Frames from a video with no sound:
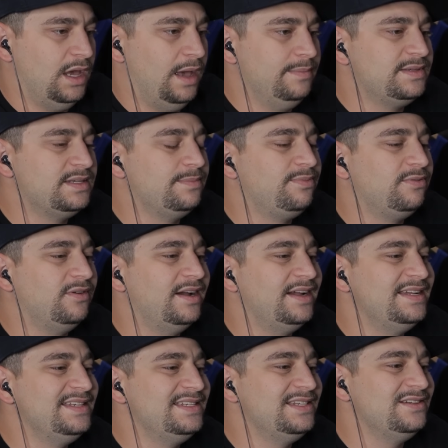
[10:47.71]
I'm
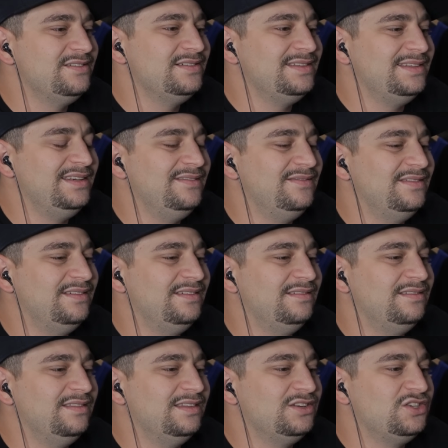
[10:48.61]
surprised there's
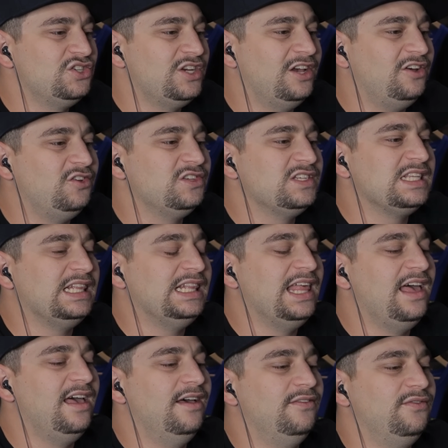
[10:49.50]
even the shells
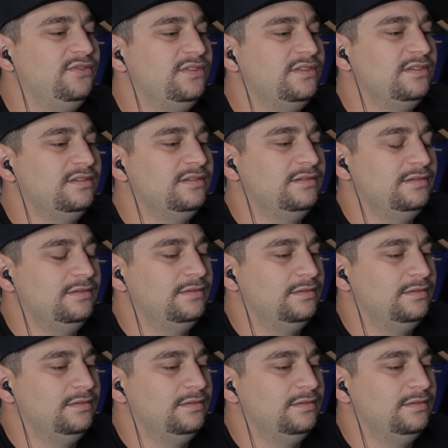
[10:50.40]
left.